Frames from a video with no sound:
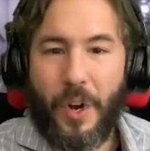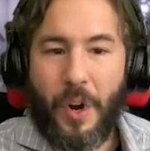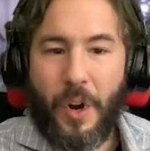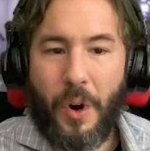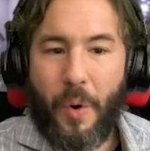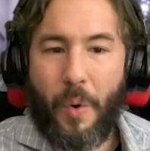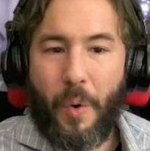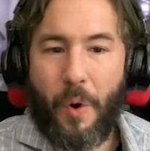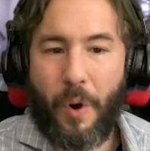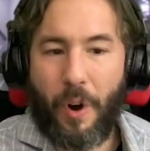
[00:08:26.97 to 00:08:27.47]

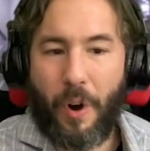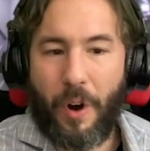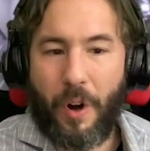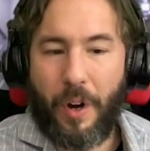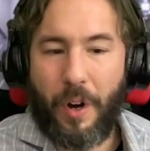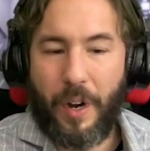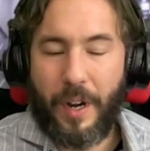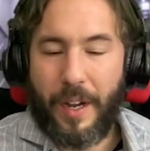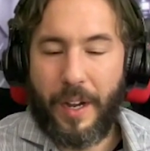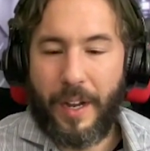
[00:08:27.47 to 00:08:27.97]

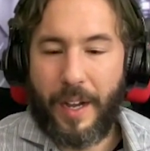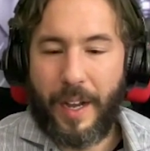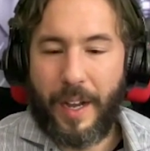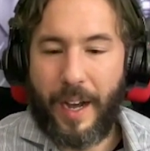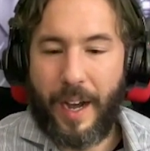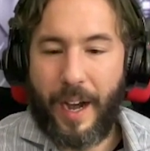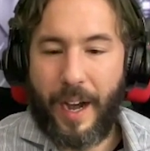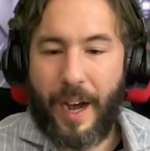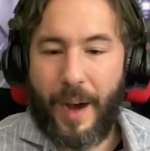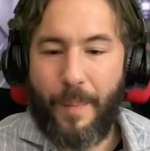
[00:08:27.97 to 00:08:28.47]
or
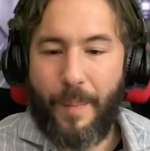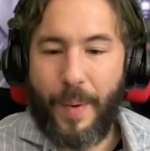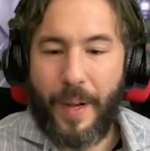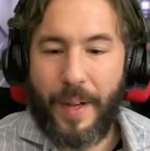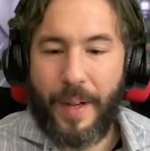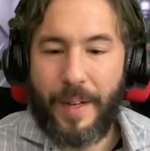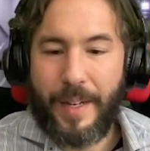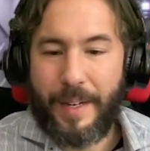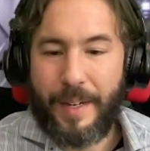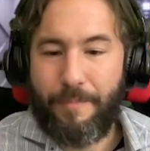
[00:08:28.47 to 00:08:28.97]

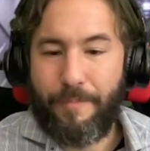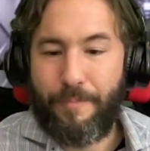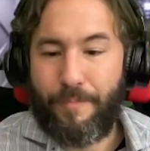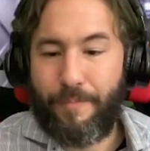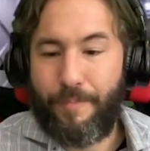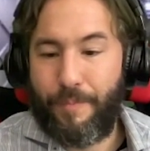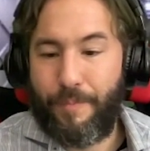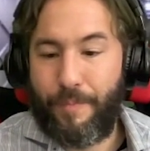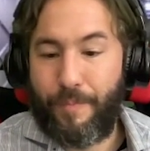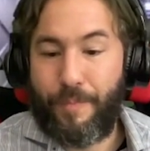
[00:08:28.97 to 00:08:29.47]

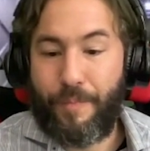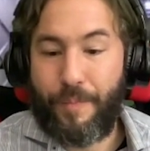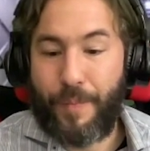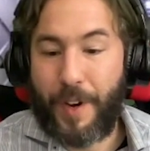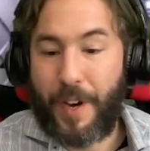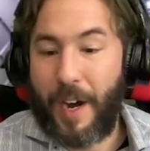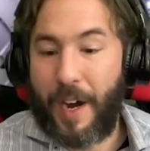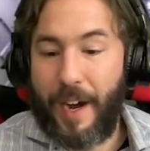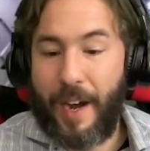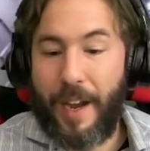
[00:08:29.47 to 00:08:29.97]

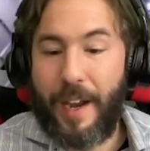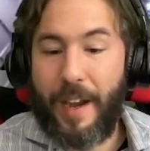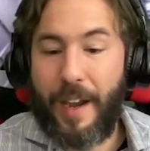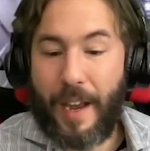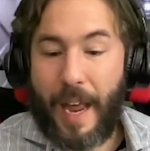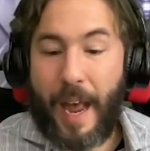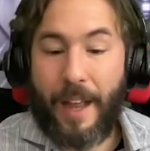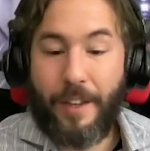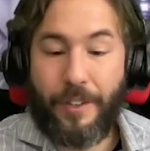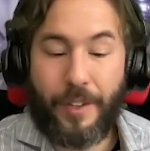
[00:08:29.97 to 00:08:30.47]
God
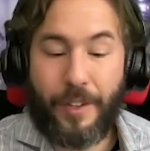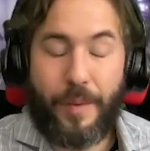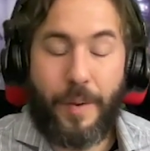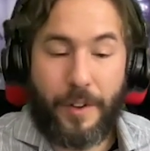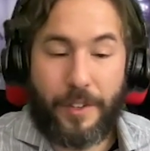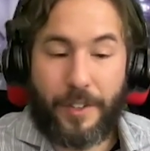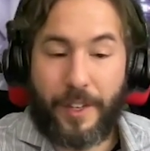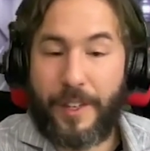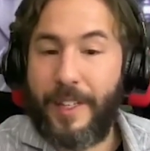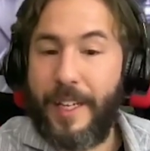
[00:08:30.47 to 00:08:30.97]
has
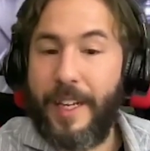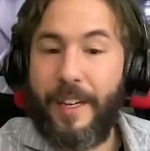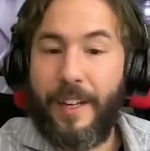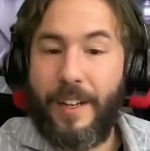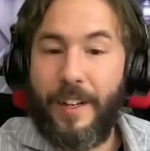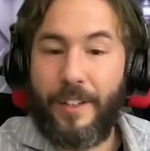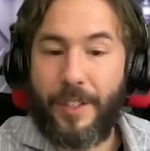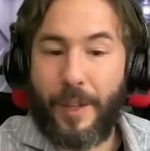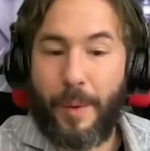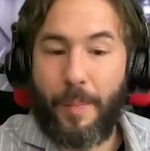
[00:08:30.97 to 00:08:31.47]
succeeded
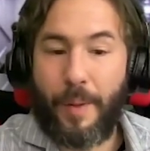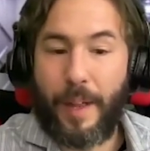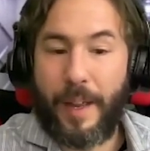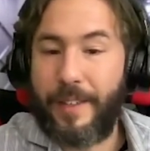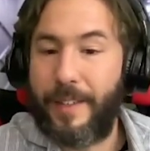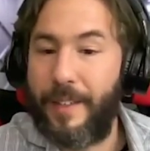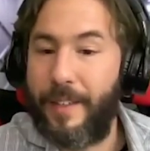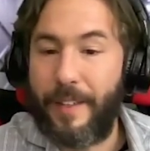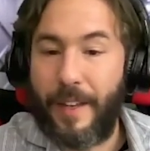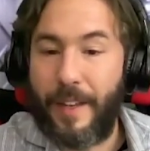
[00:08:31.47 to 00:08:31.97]
in some
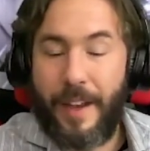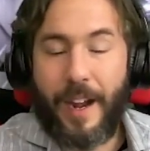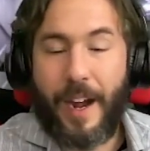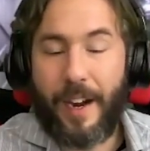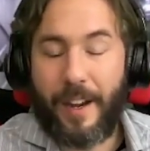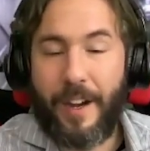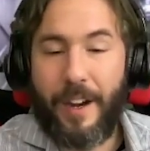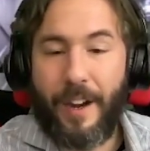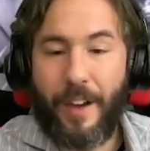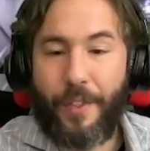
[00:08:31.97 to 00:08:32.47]
places,
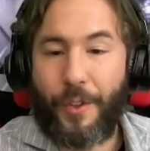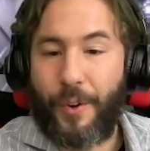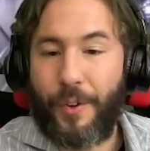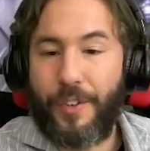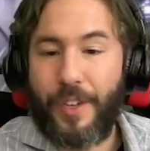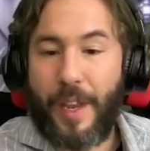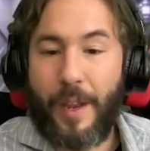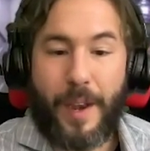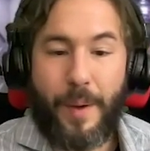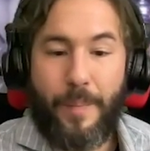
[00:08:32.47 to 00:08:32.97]
not in
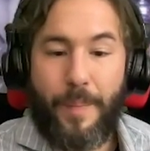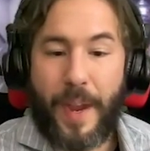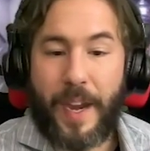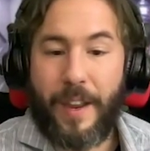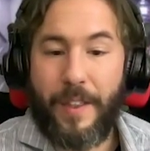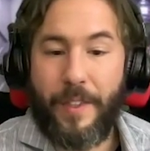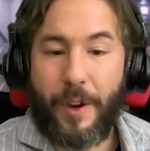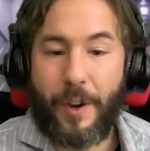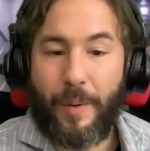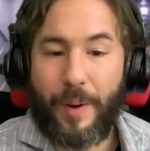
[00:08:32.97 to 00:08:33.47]
others, and then
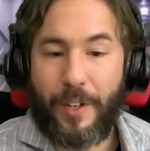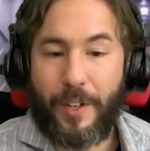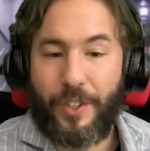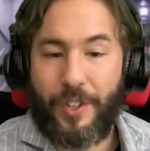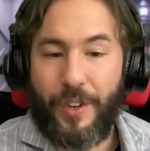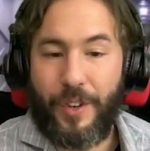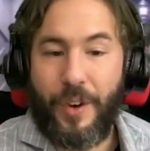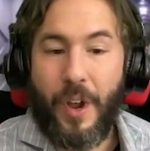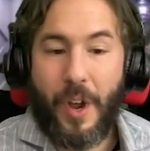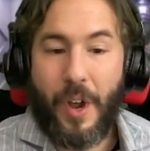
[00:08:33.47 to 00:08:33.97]
begging the
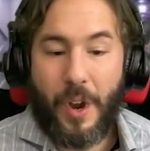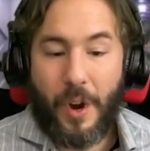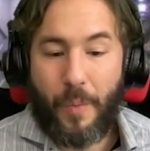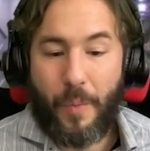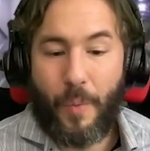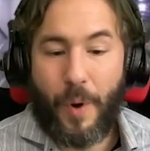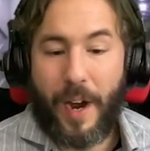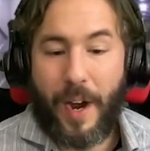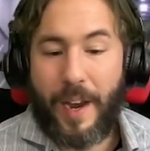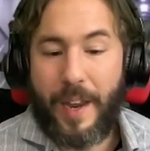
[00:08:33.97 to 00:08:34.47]
question
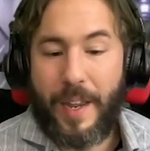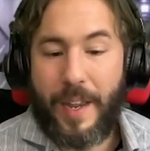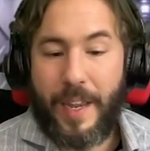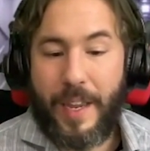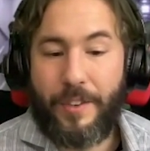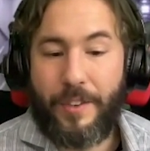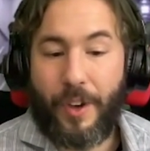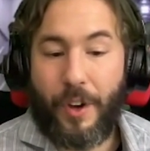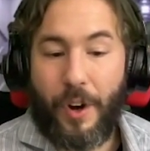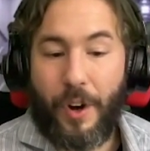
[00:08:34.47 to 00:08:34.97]
why
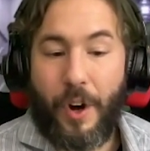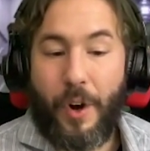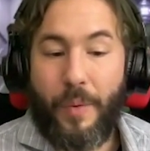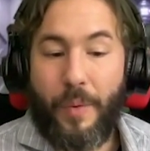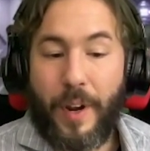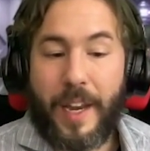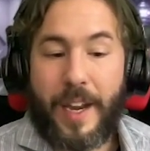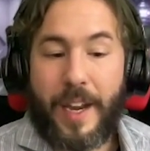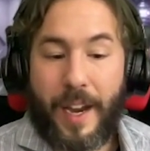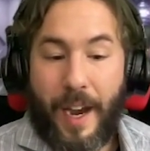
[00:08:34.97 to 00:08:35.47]
he's
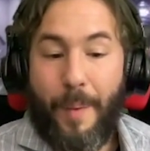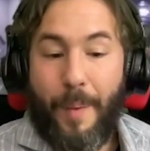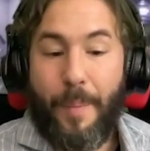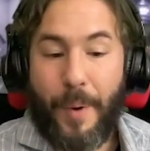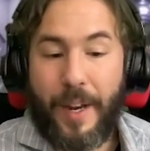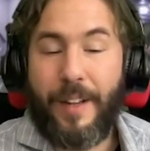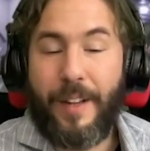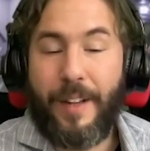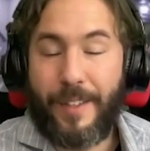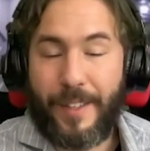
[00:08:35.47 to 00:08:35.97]
only
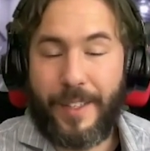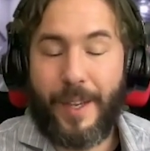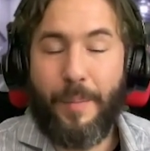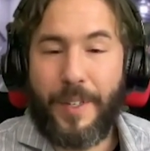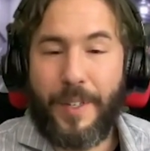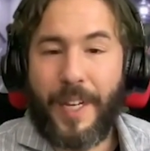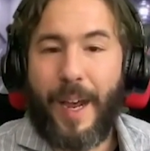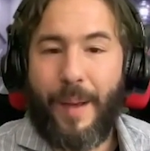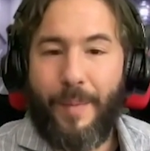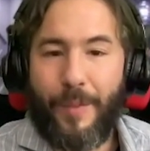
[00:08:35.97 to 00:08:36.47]
competent
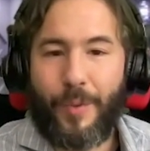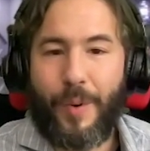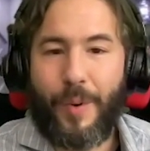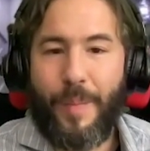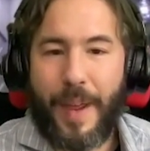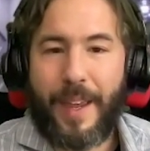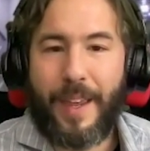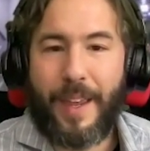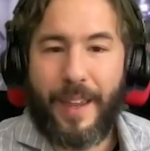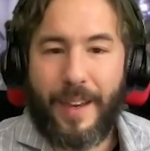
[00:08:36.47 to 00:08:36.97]
sometimes when
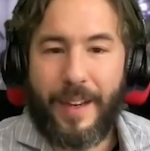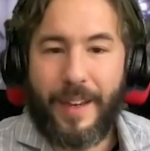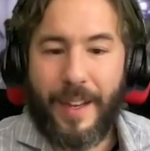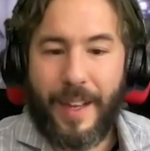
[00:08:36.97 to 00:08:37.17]
making